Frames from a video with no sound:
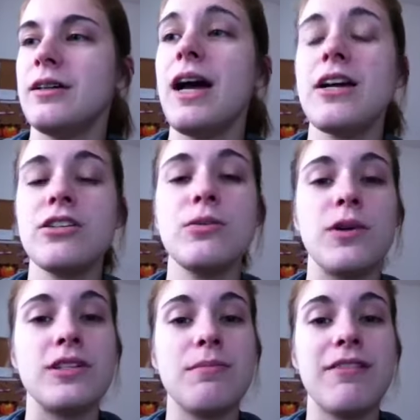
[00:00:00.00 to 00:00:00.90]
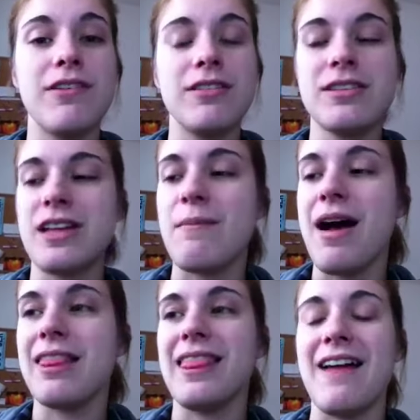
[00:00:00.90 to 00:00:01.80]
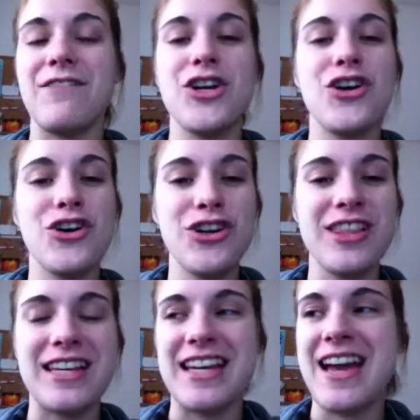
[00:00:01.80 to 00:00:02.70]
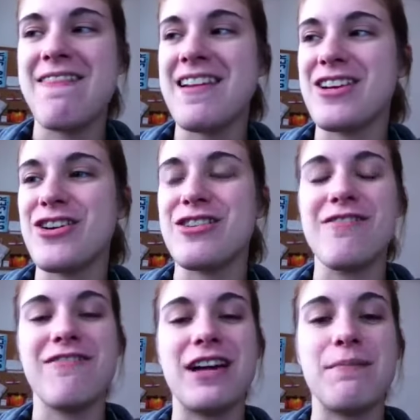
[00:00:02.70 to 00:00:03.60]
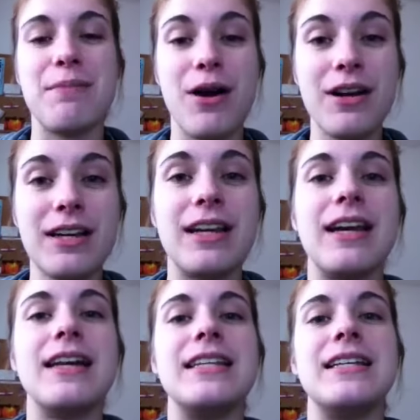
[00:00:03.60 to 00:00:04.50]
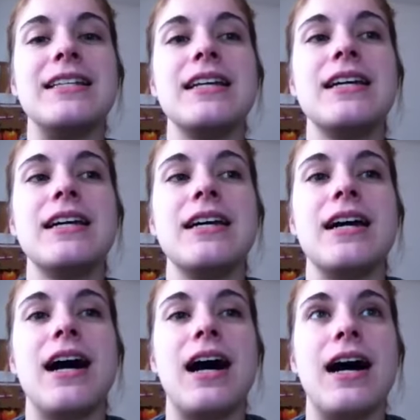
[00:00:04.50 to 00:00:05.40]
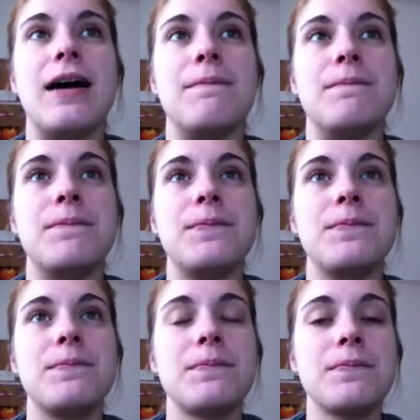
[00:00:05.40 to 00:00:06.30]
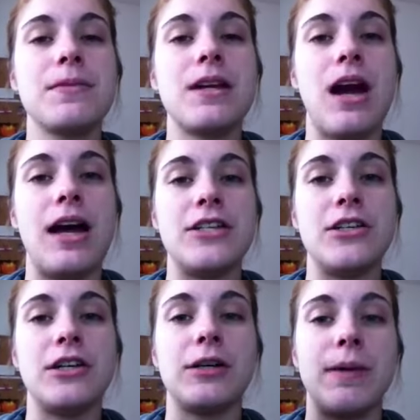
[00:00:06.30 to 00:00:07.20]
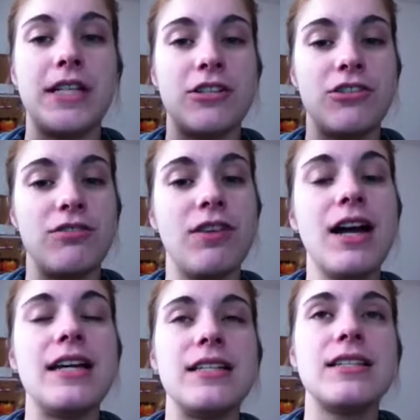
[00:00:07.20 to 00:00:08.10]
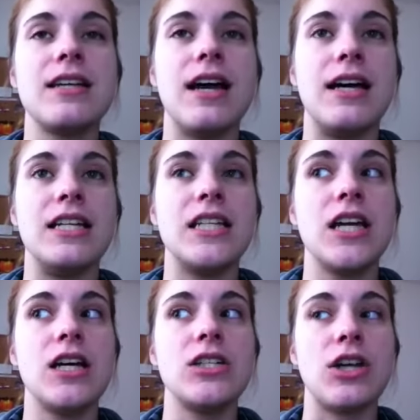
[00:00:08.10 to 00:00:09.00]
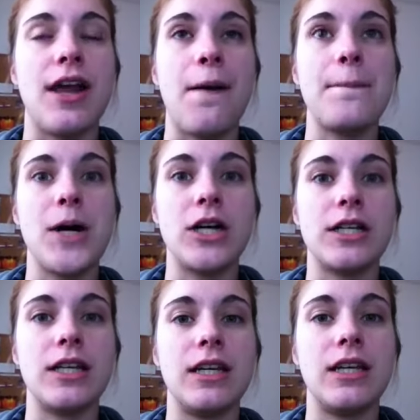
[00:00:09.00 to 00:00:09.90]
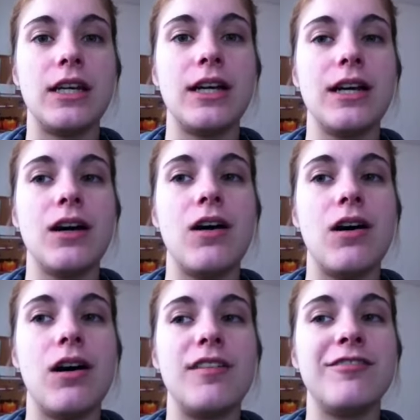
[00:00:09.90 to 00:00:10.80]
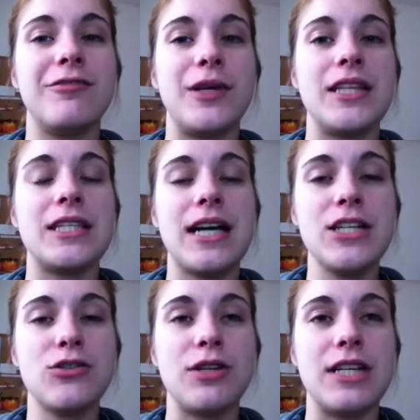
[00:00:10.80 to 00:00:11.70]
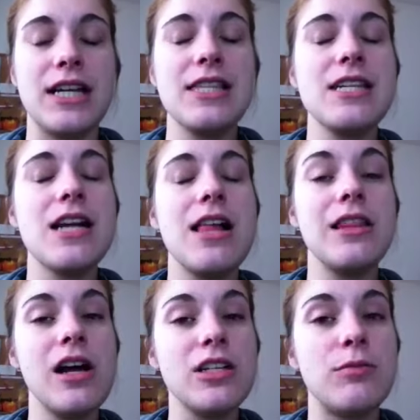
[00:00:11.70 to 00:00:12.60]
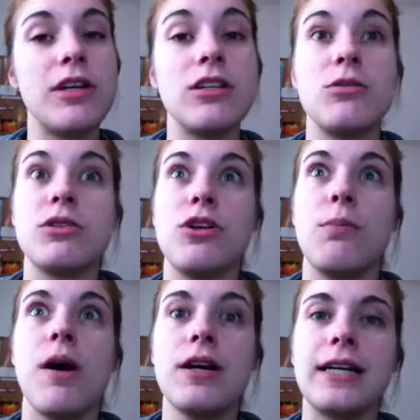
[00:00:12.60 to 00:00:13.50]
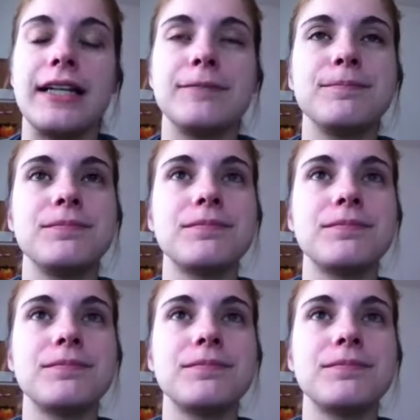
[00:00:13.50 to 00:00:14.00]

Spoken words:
Actually wasn't my fault this time. I left early and then couldn't find parking, and then I took my teacher's advice and sought out parking off one of the side streets and then got lost because there was no parking.